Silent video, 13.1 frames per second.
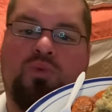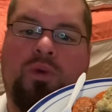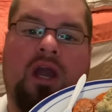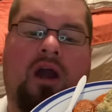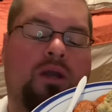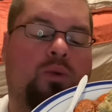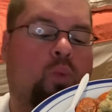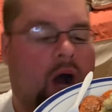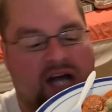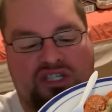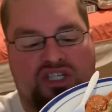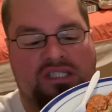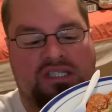we are in
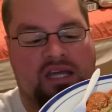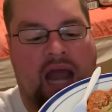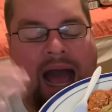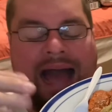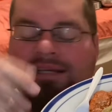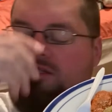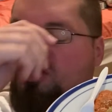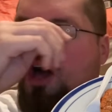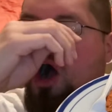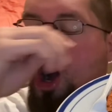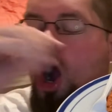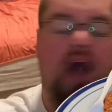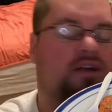Washington Heights, the
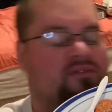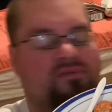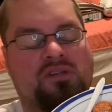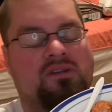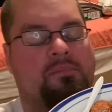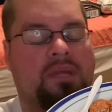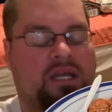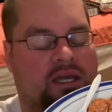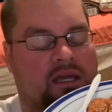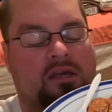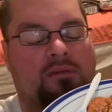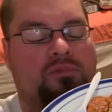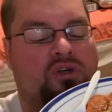heart of the Dominican
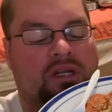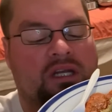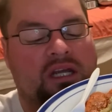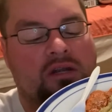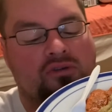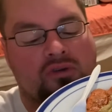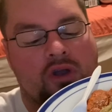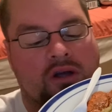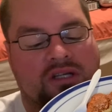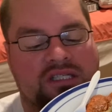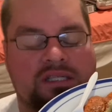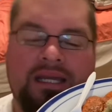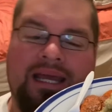community in New York
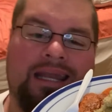City.